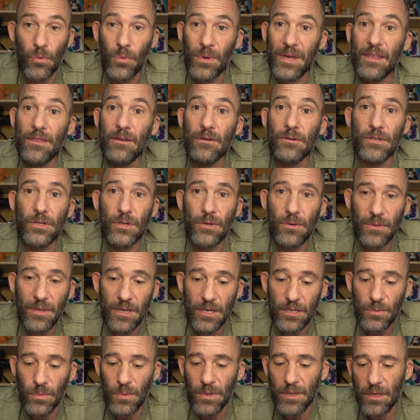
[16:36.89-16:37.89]
We either do
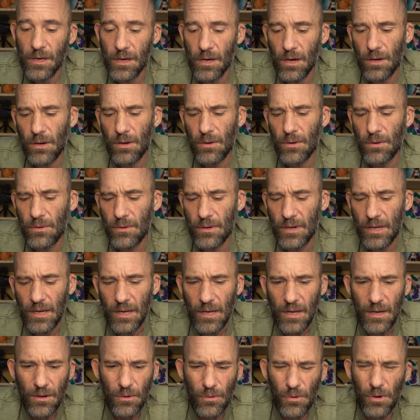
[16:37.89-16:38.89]
this with code
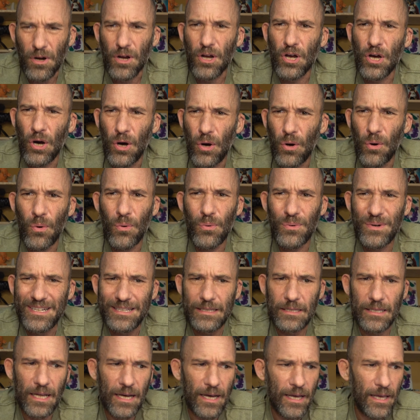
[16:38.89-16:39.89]
or
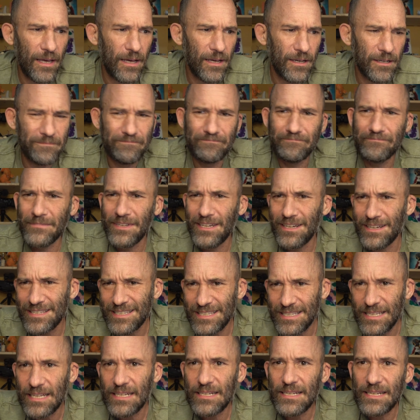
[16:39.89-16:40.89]
code-like
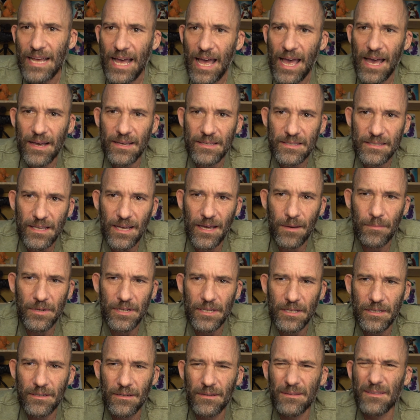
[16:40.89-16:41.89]
syntax type of
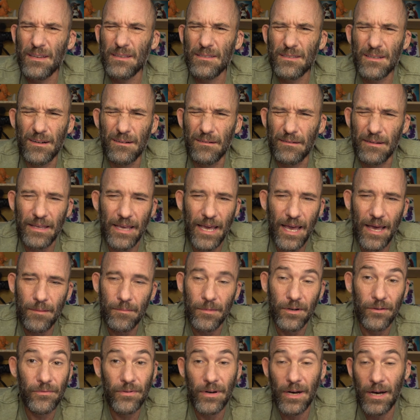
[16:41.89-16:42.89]
deal, things called
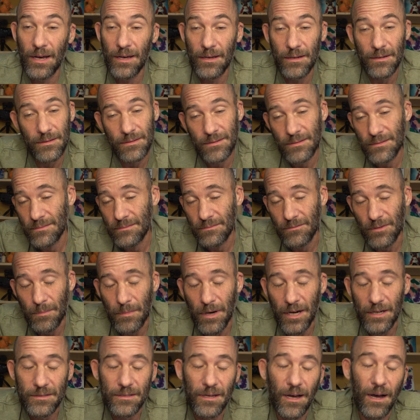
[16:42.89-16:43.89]
YAML files we
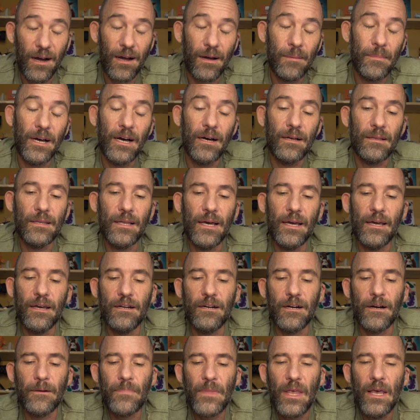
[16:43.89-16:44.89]
might talk about
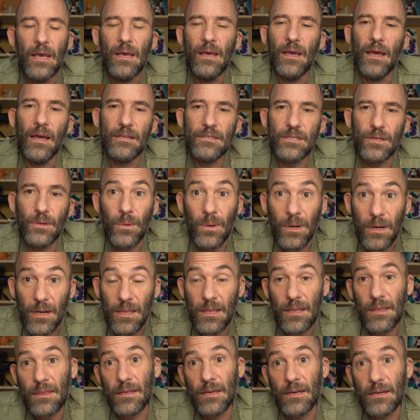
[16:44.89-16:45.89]
later. And so one of
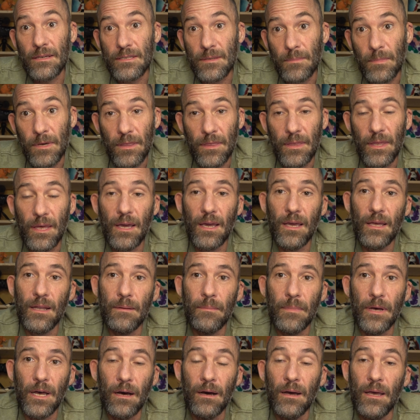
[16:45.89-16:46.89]
the things to be thinking
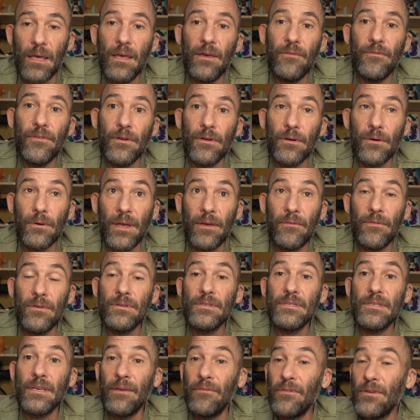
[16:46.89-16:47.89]
about if you
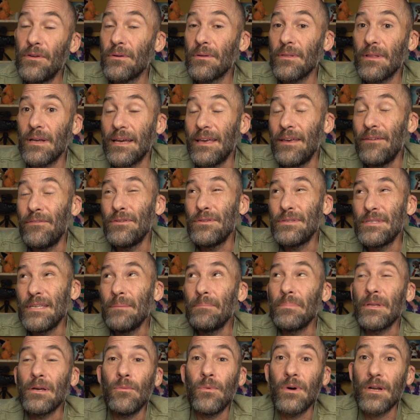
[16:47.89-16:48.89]

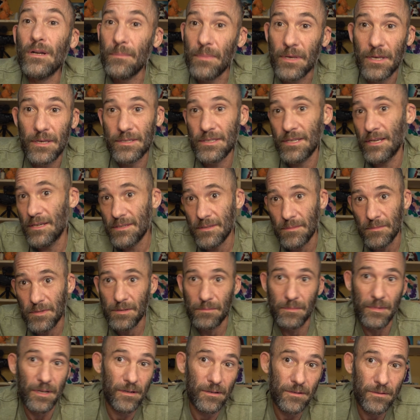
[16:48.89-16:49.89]
simply want to be a systems
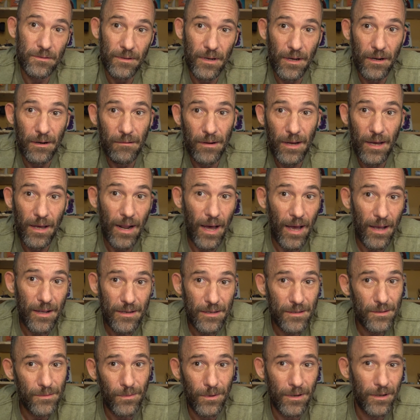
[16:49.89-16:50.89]
administrator, right? I
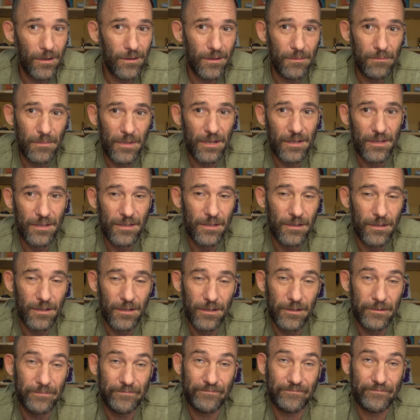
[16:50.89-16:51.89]
just want to
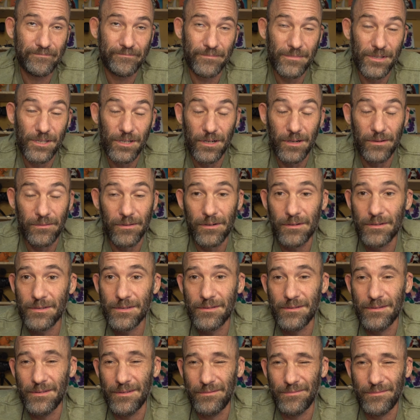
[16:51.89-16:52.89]
administer servers.
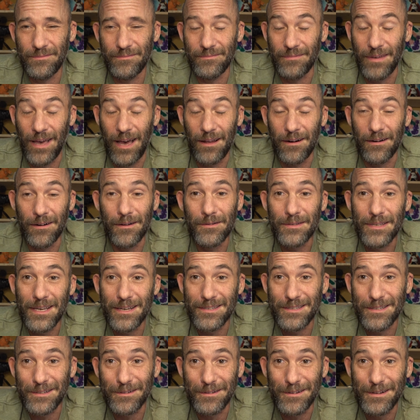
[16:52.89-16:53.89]
I don't know, is
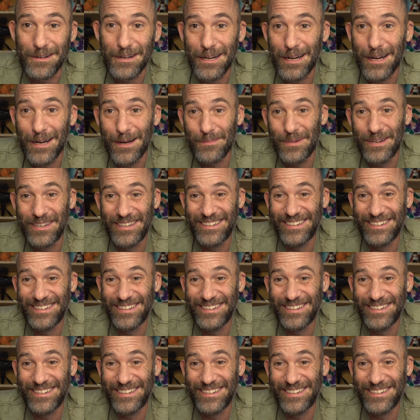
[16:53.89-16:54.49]
that still a job?